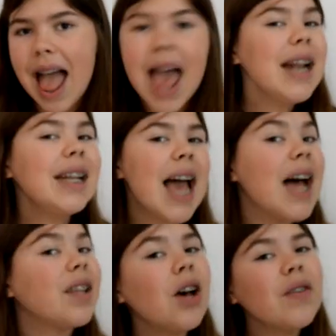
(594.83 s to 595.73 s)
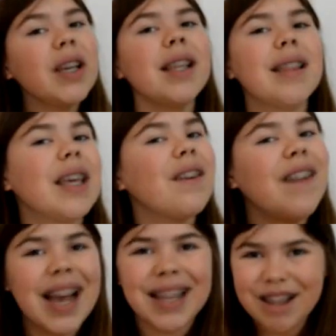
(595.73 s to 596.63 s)
And as always, thank you
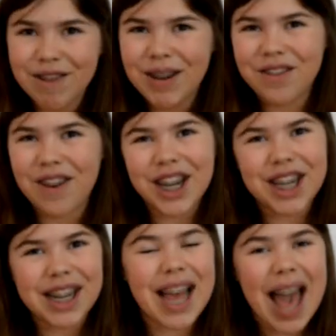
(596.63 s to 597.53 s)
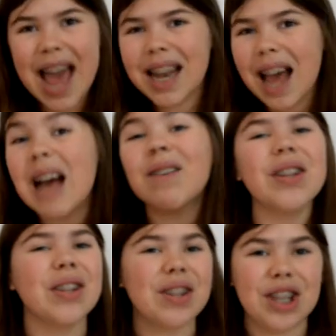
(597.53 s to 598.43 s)
guys so much for watching, and I will
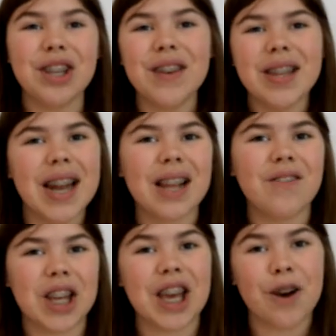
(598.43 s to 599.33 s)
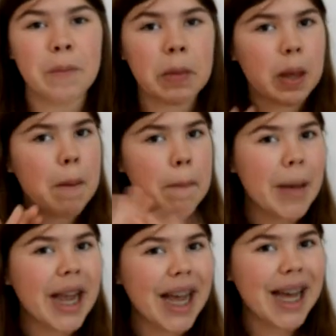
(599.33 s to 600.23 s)
see you in the next video.
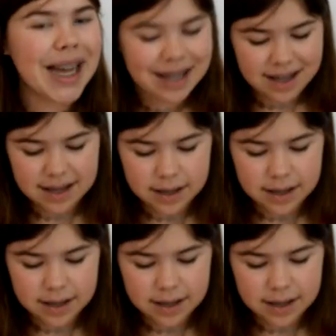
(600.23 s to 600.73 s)
Bye guys!